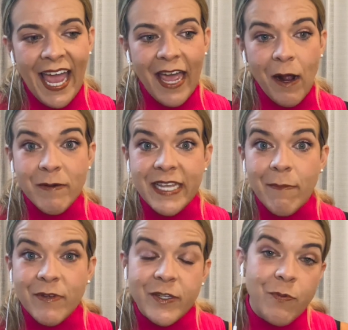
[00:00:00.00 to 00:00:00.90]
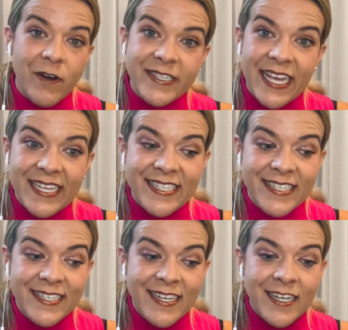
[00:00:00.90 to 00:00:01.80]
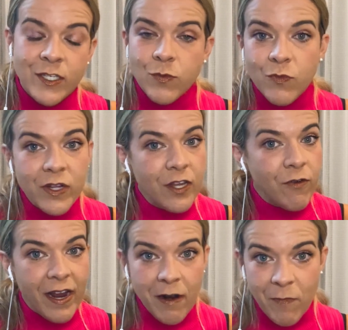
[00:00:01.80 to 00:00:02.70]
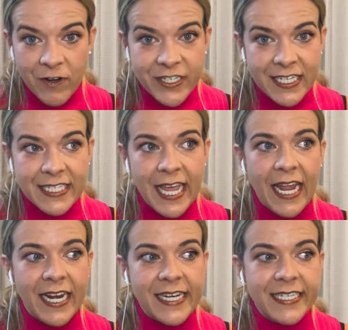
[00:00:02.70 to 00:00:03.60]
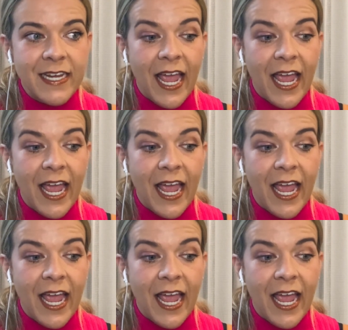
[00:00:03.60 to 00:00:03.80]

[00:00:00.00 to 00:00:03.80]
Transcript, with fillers: and I was able to process some really great emotions and